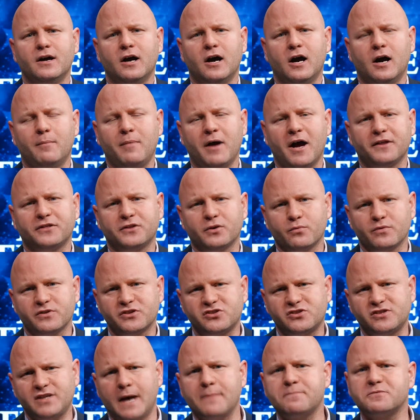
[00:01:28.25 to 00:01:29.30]
about the
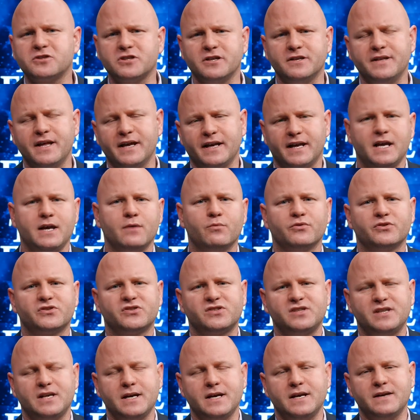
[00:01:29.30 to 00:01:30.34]
reception that he
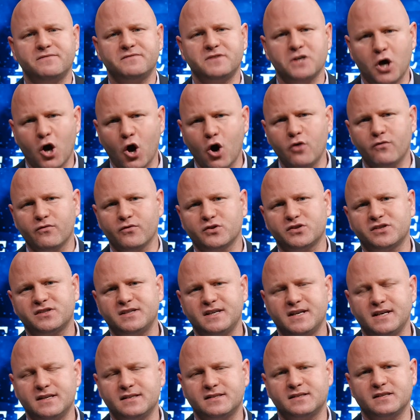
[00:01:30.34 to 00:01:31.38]
received
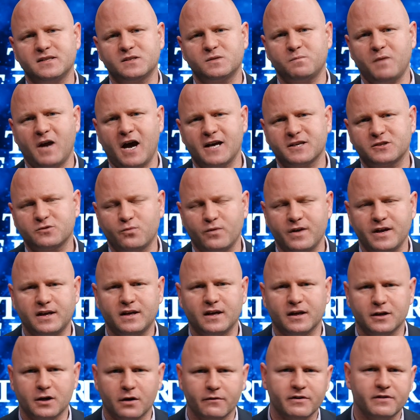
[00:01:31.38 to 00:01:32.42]
overseas this past
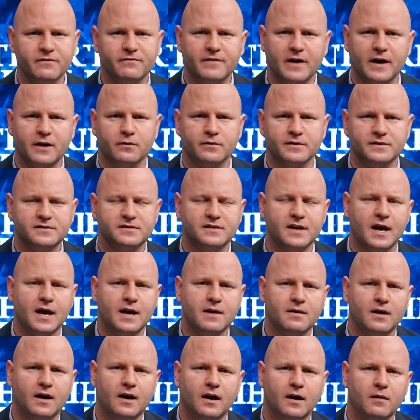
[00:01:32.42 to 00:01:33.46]
weekend over the Veterans
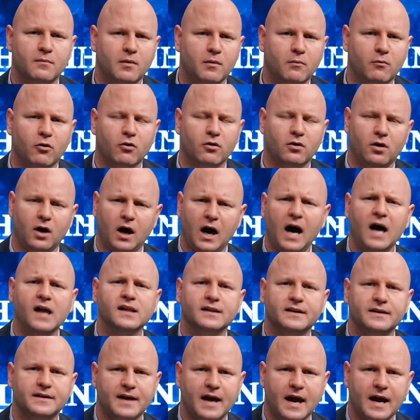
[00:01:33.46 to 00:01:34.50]
Day uh, Memorial
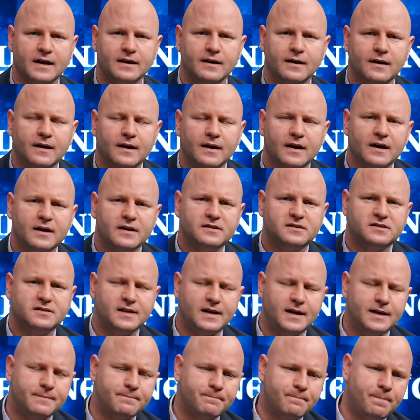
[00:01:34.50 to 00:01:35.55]
holiday.
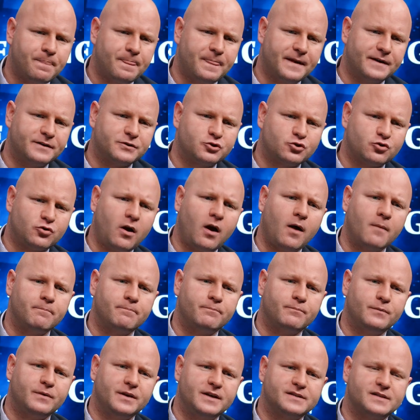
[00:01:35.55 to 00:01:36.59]
See, Trump
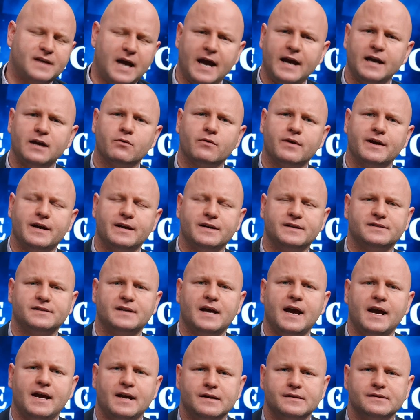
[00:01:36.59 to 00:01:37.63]
is angry at his
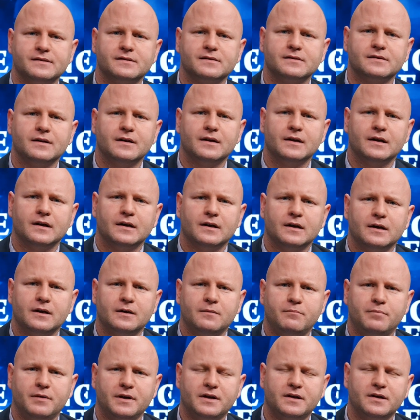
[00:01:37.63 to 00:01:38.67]
aides
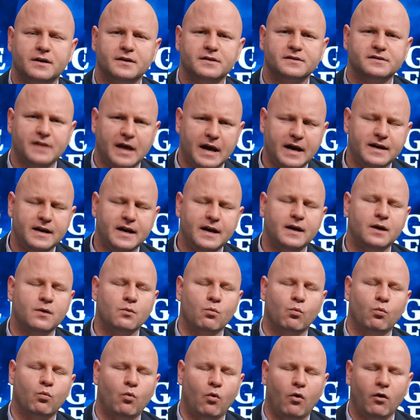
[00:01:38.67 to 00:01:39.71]
because they didn't
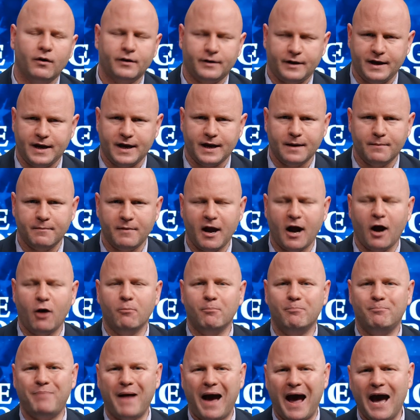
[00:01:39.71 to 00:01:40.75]
warn him how
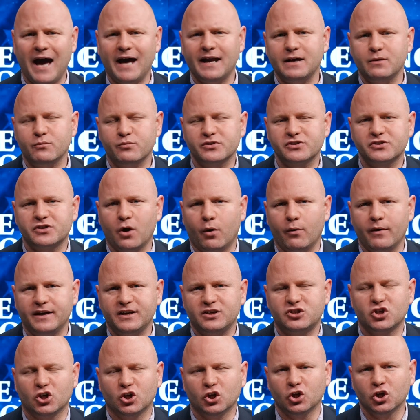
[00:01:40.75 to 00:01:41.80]
bad it was going
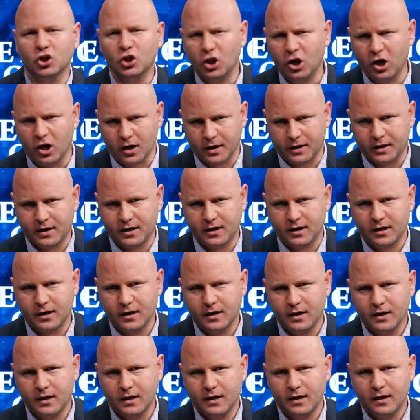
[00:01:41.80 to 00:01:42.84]
to look
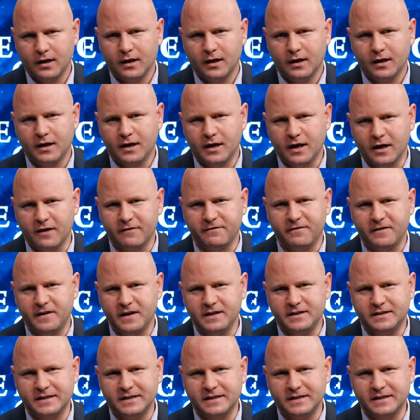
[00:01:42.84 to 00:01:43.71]
if he